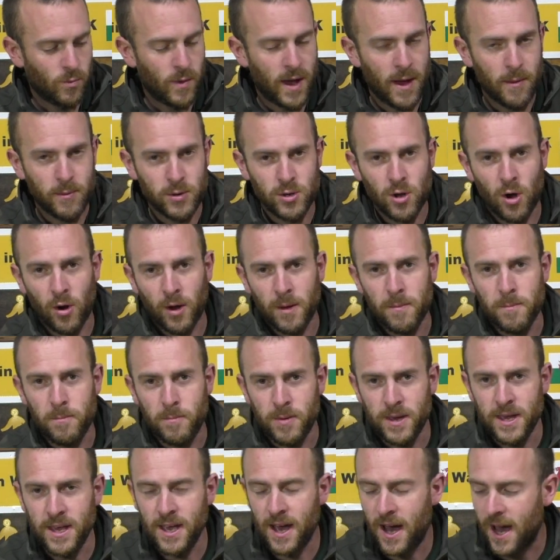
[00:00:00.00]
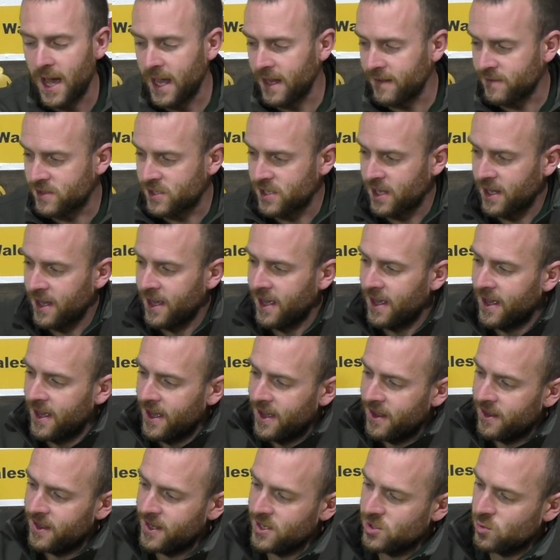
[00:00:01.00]
Where we're talking beehives,
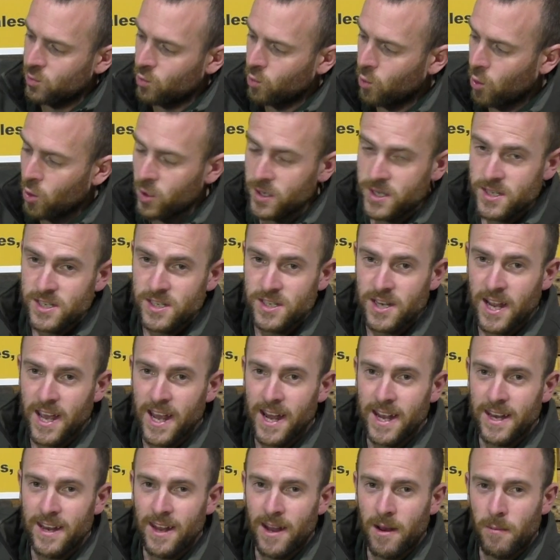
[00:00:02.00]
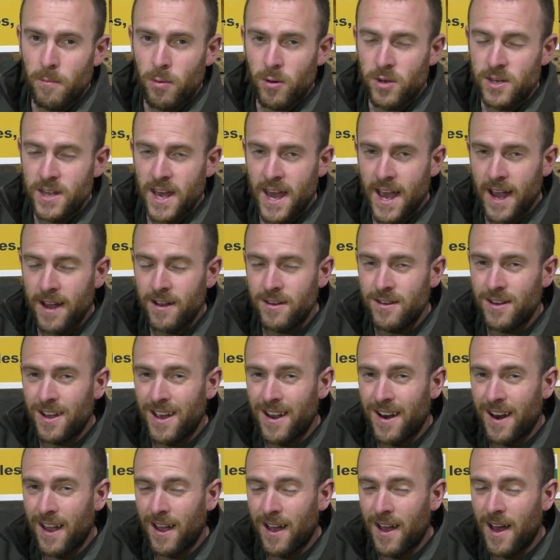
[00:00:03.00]
this would stain and protect,
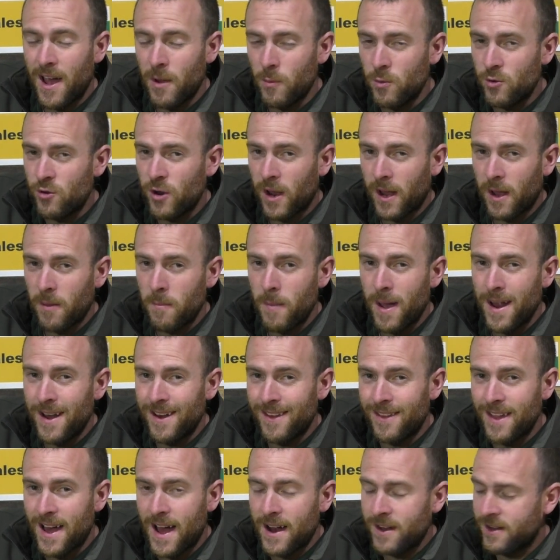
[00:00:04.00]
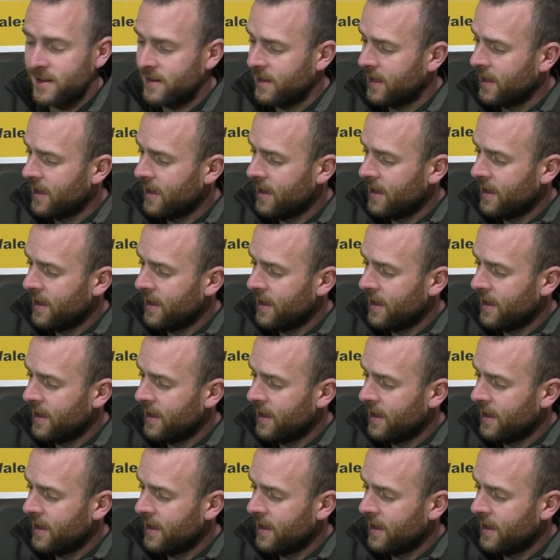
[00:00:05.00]
I would recommend that.